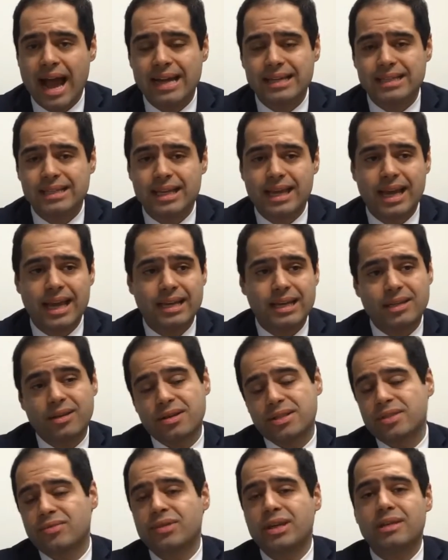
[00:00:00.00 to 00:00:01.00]
at the end, it
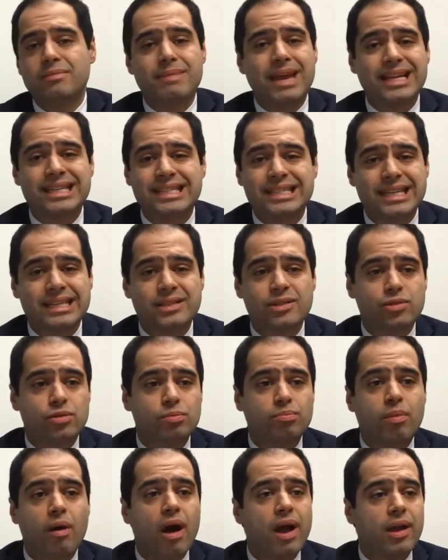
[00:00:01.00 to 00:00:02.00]
doesn't really make sense to
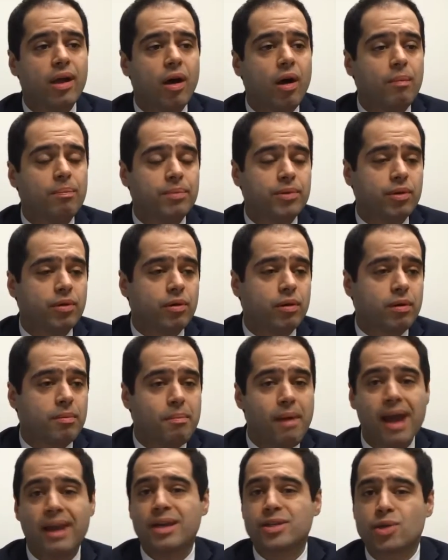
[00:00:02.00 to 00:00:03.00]
buy up your
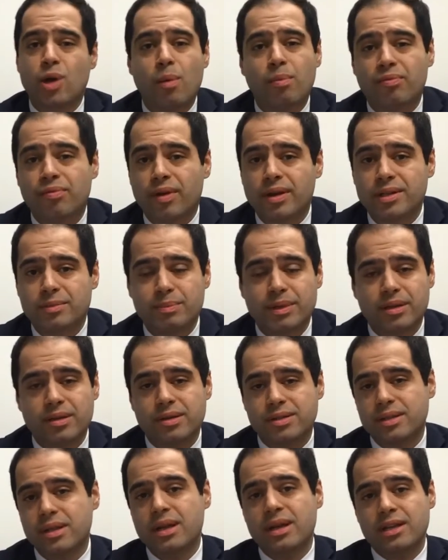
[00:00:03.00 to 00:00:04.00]
mileage up front,
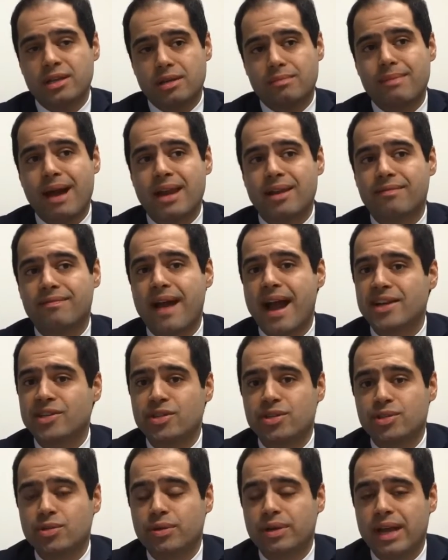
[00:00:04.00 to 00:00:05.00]
because the manufacturer
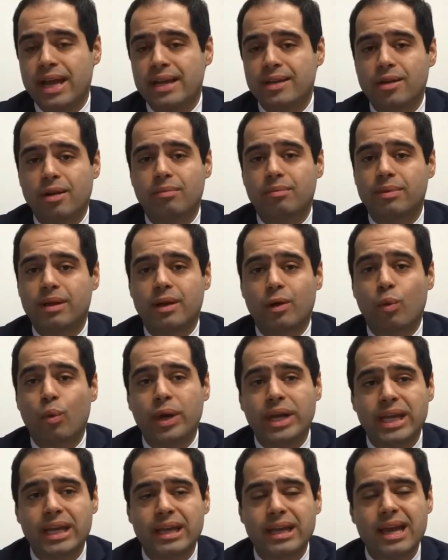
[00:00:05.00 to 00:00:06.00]
is going to end up
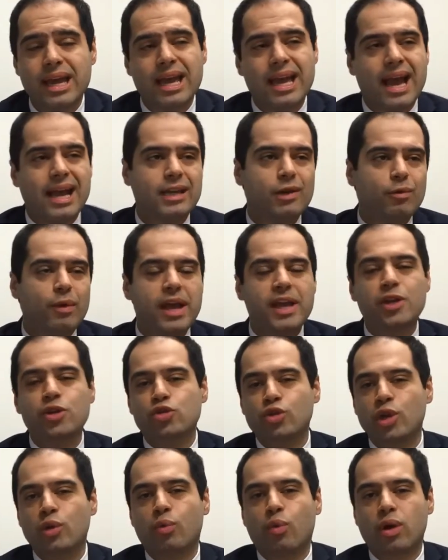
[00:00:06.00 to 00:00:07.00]
winning. And the way it
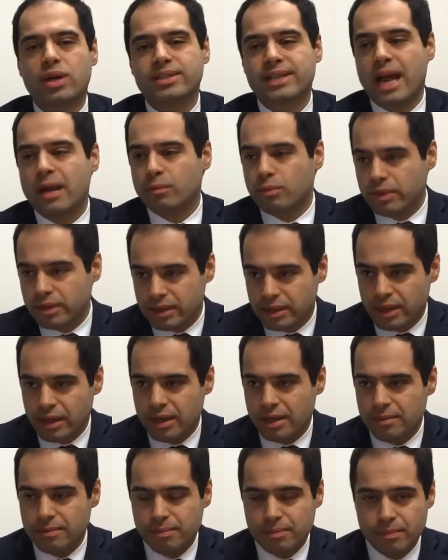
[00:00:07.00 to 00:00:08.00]
usually works out with
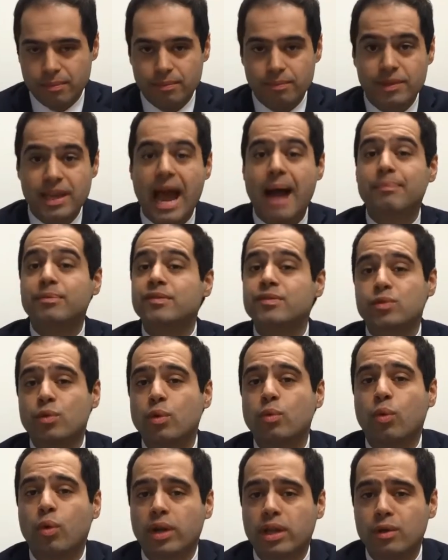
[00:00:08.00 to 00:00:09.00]
the captives we're
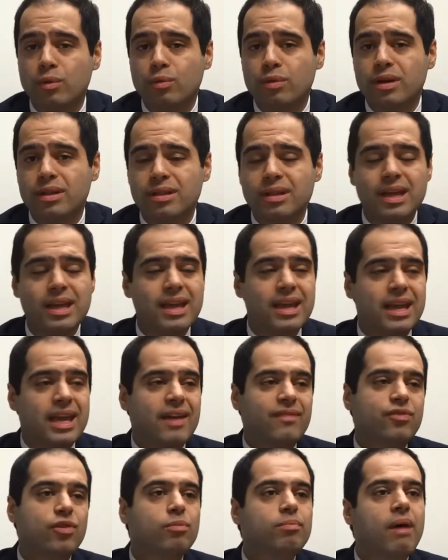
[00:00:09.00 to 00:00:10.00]
working with,
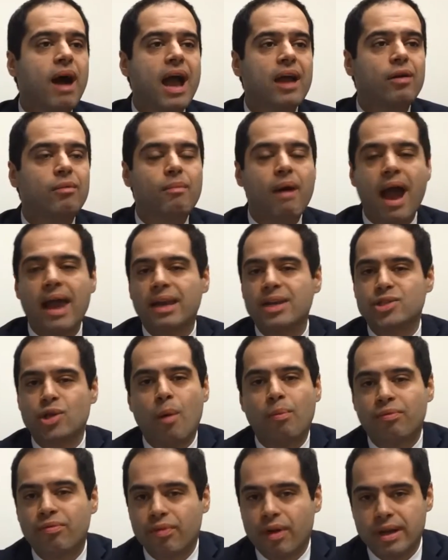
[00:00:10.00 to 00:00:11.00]
if you buy your mileage
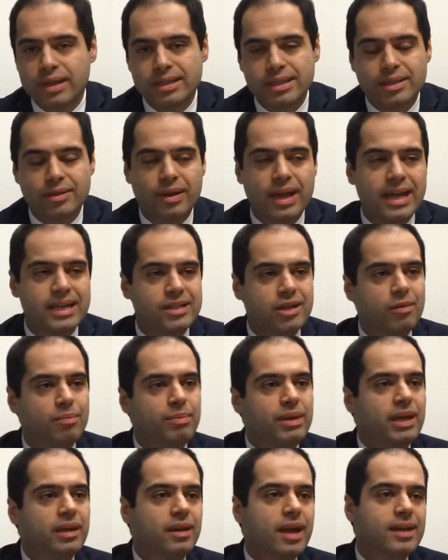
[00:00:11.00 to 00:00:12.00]
up front, it ends
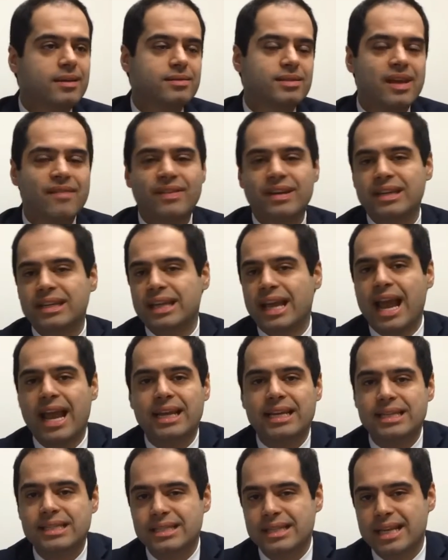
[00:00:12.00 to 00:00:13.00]
up being like 70,
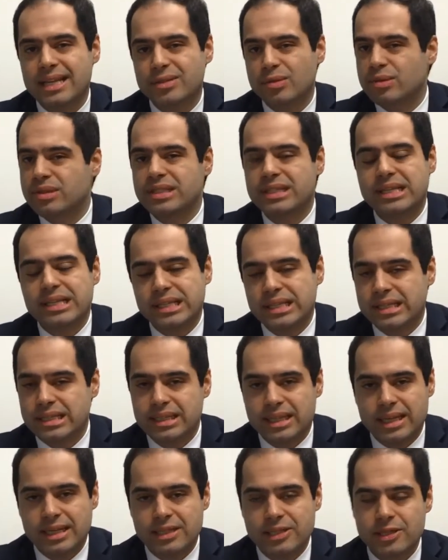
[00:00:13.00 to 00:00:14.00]
80 cents or 60
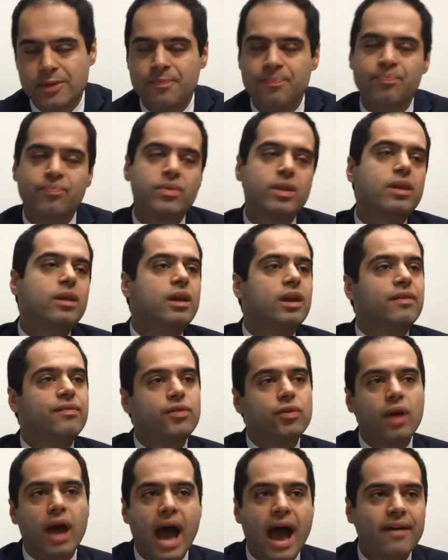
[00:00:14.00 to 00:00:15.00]
cents.
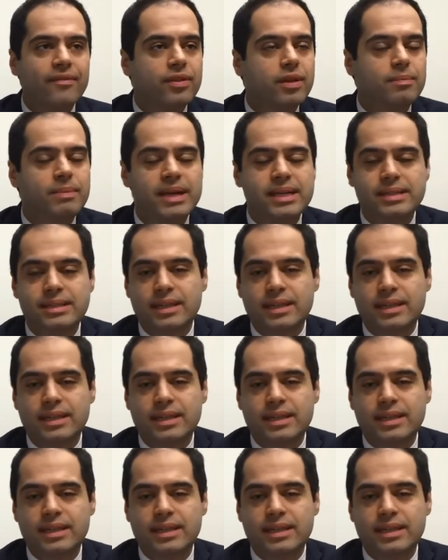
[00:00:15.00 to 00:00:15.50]
If you have the